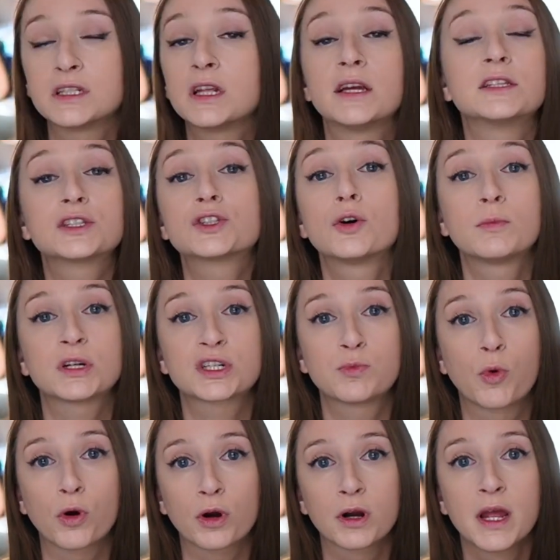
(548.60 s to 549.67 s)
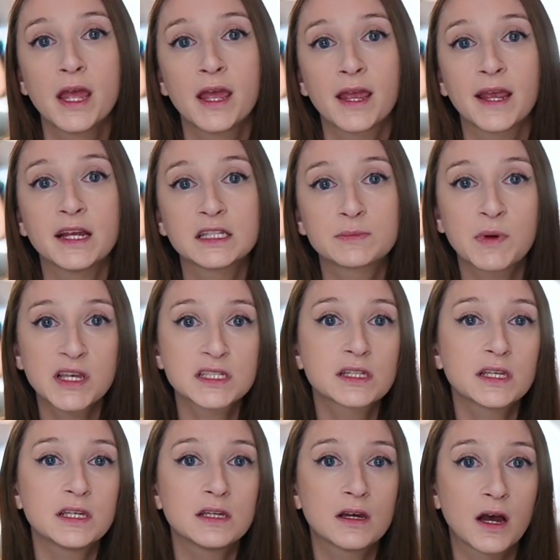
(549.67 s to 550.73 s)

and so much more. It's basically,